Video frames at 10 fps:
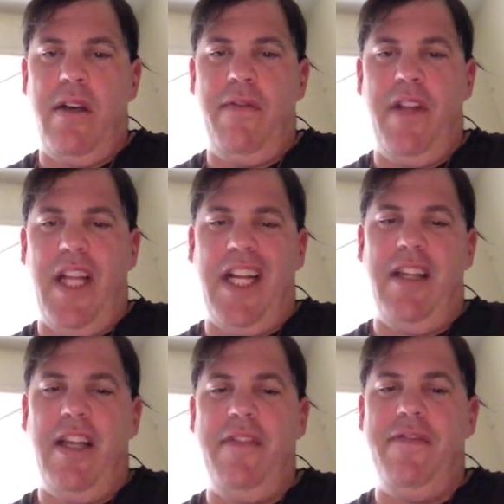I feel like a
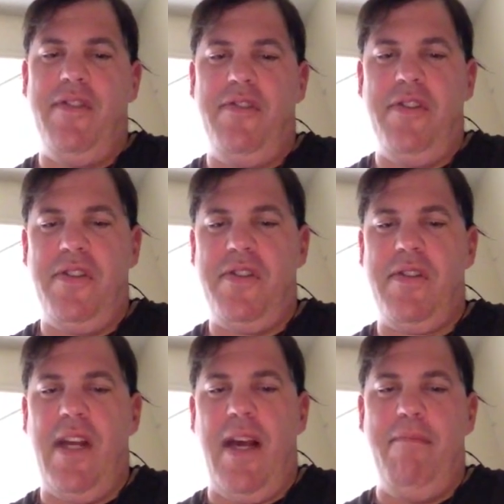life has just
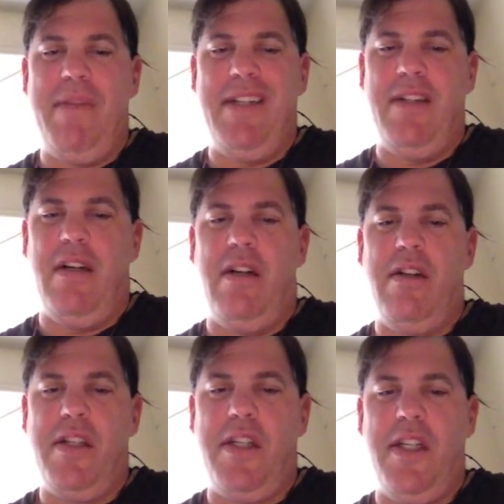stabbed me in the
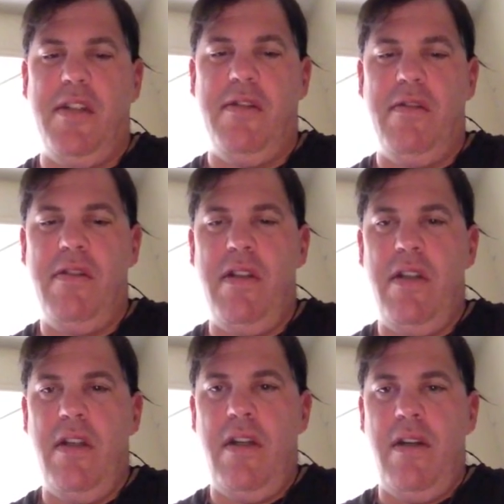heart again,
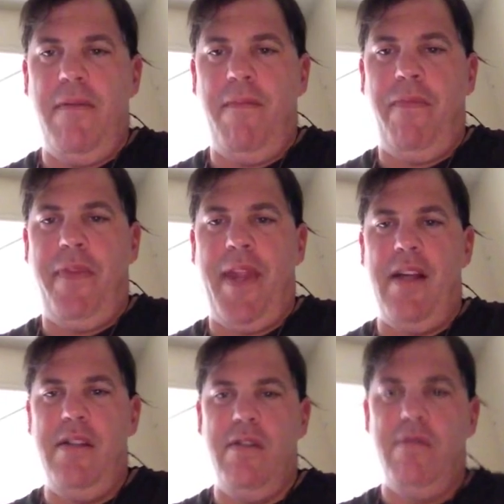
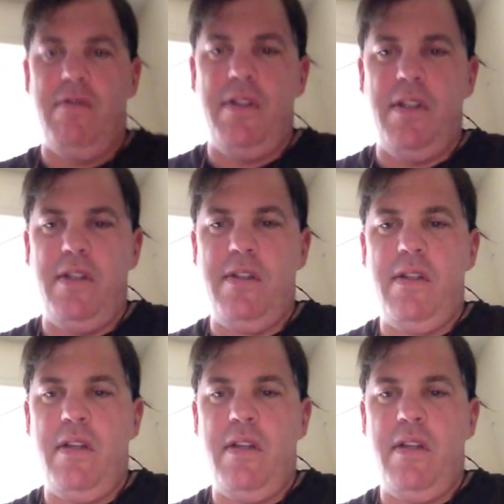knowing that